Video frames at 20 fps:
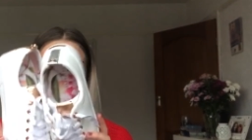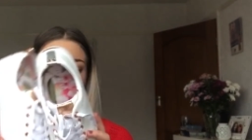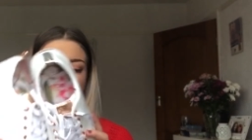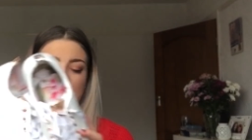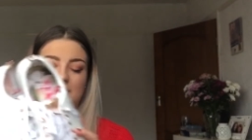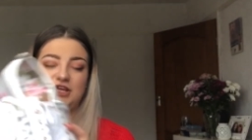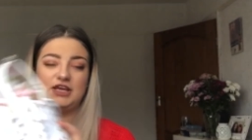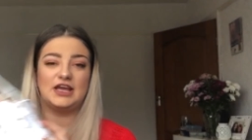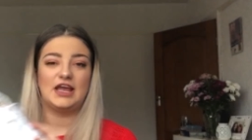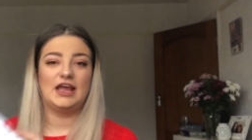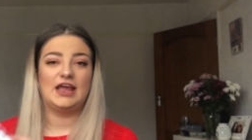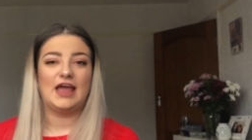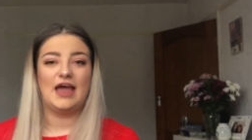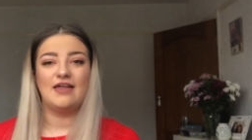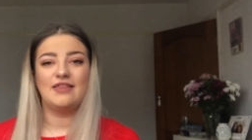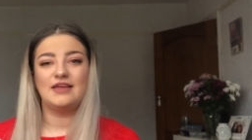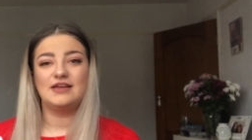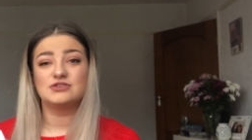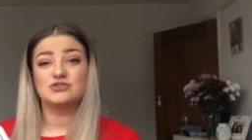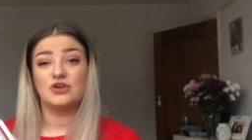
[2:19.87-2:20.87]
And you can
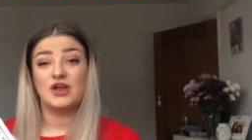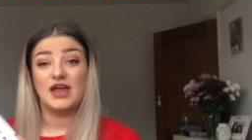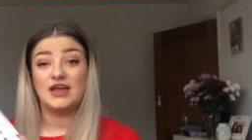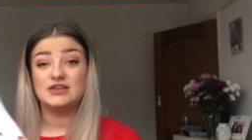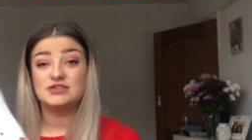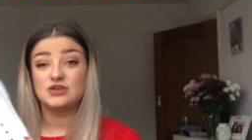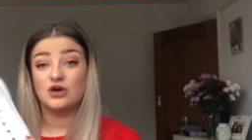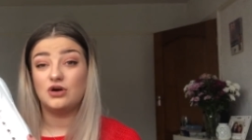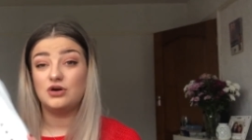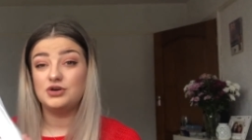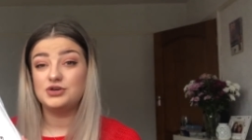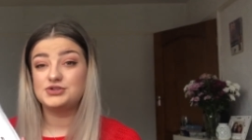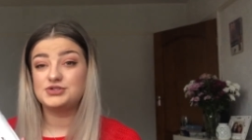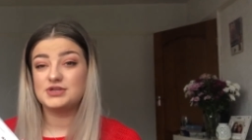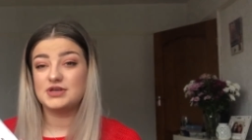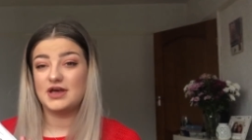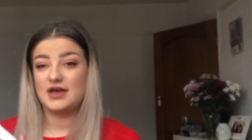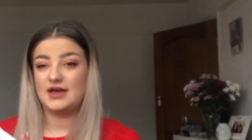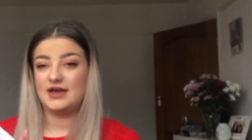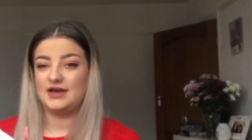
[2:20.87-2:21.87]
get these on
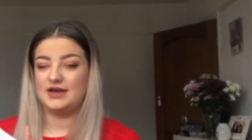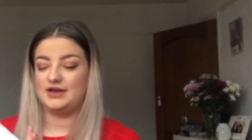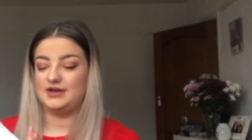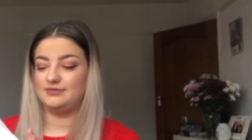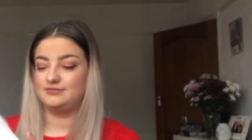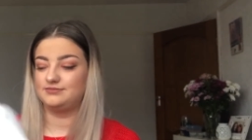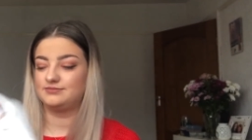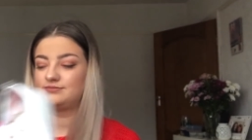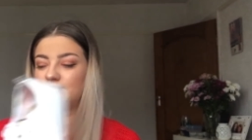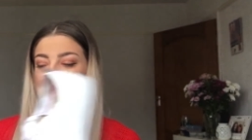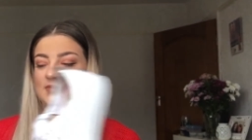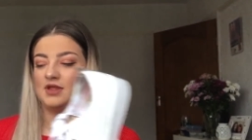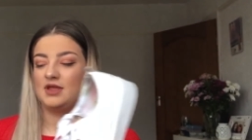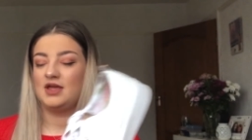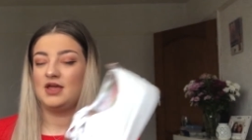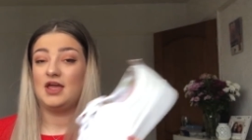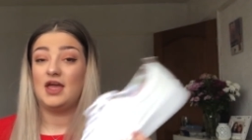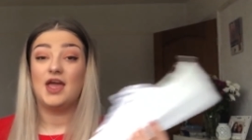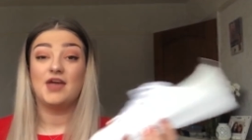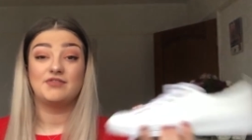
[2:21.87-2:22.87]
ASOS.
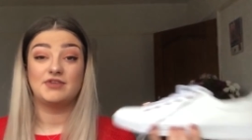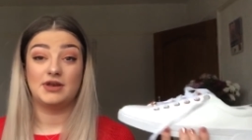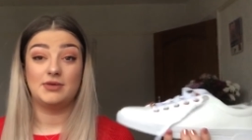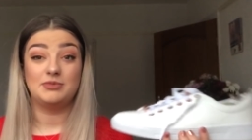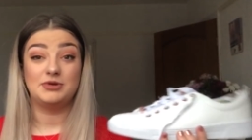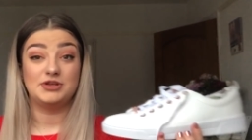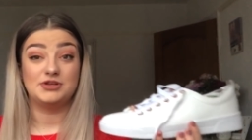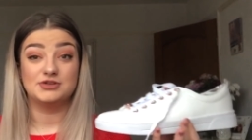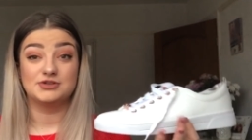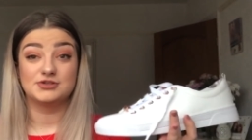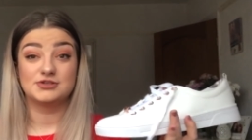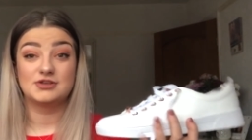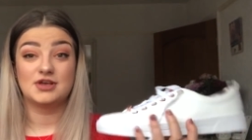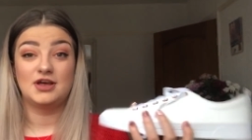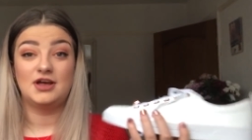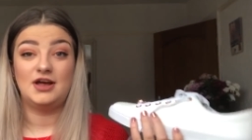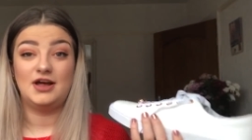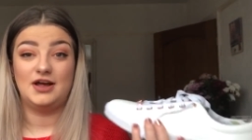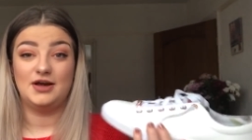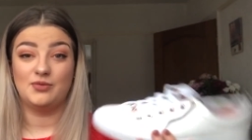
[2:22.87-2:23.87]
If anybody does
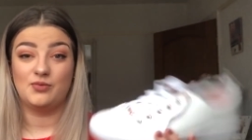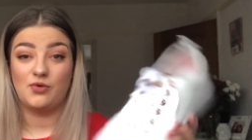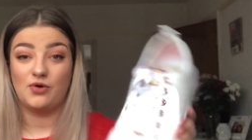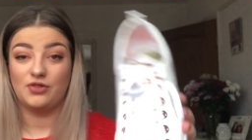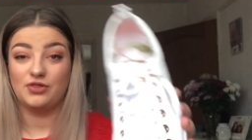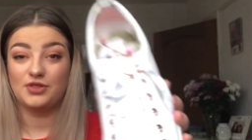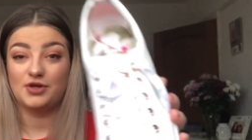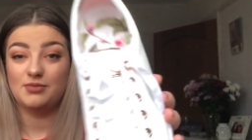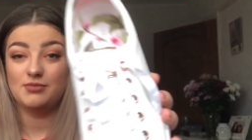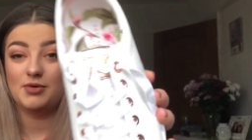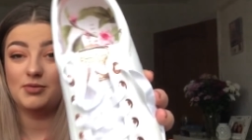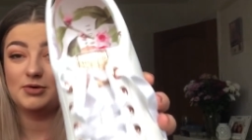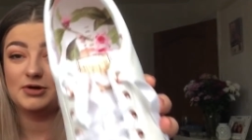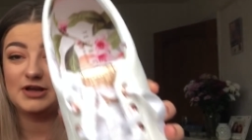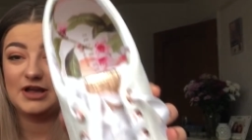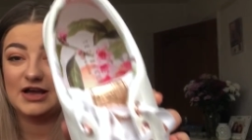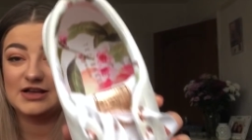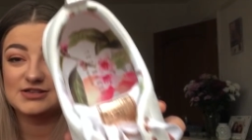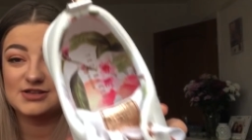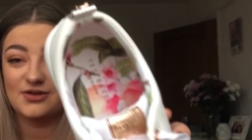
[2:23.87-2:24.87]
want them.
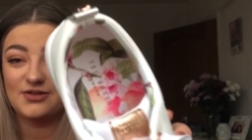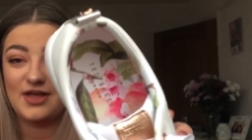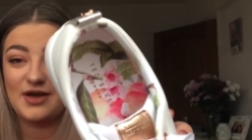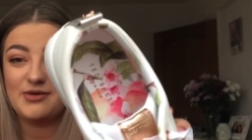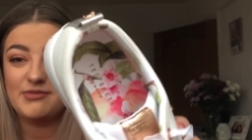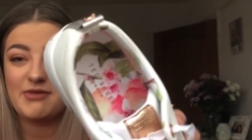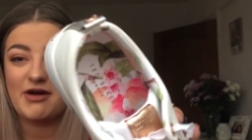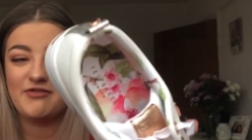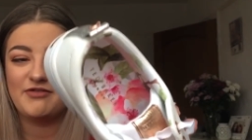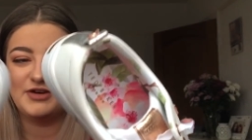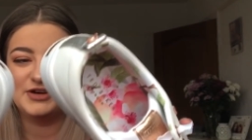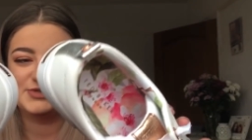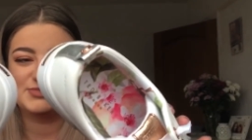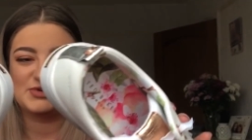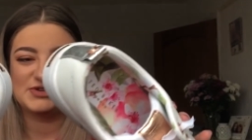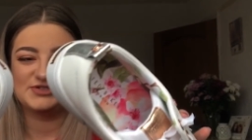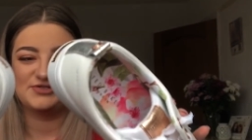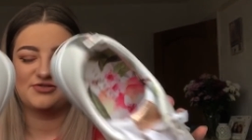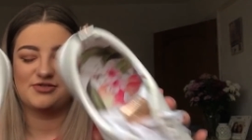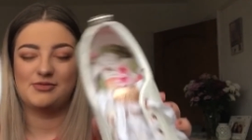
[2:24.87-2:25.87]
But yeah, so they were my first
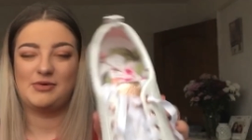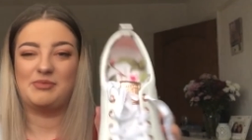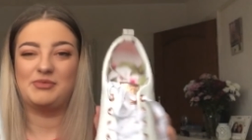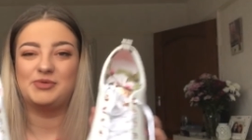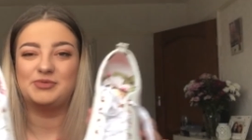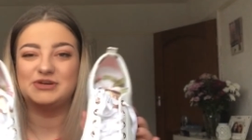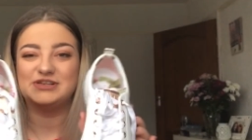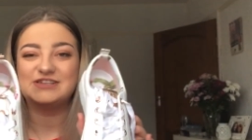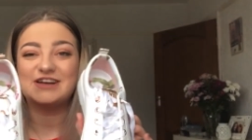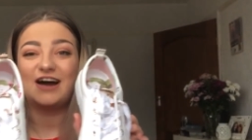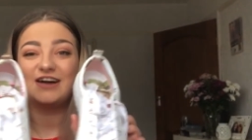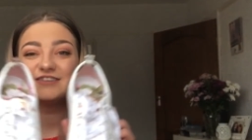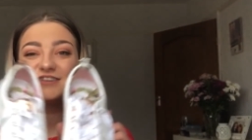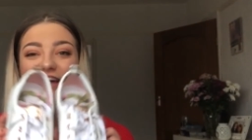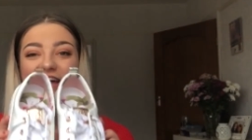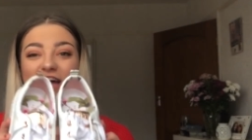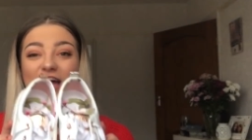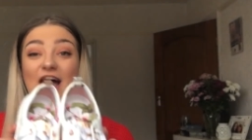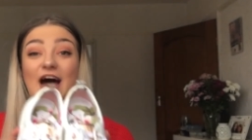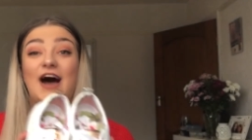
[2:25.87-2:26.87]
present from my mum and dad,
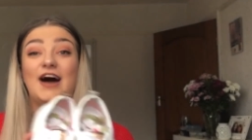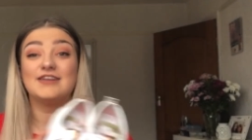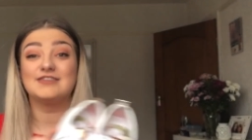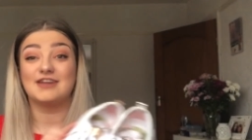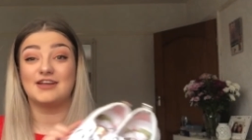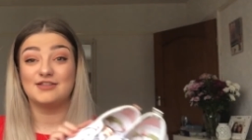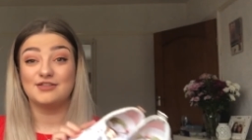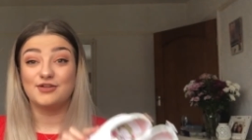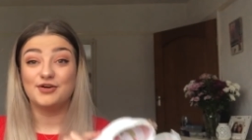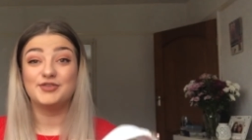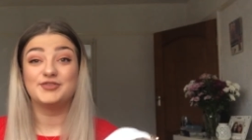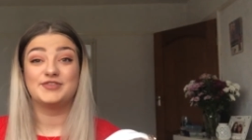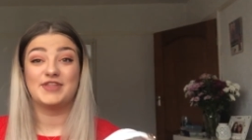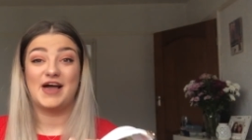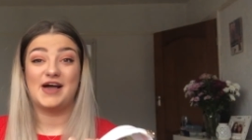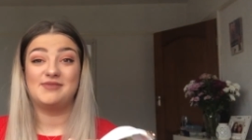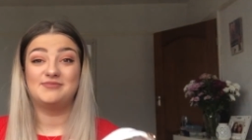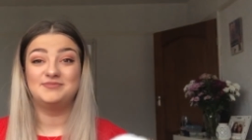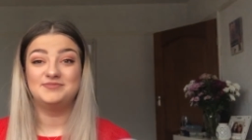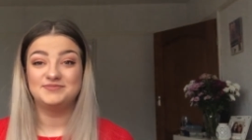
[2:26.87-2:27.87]
and I love
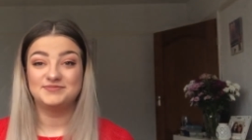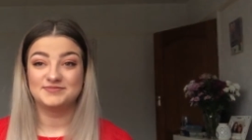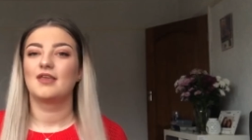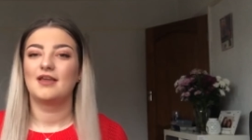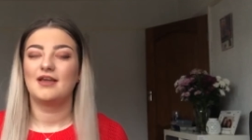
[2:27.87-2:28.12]
them.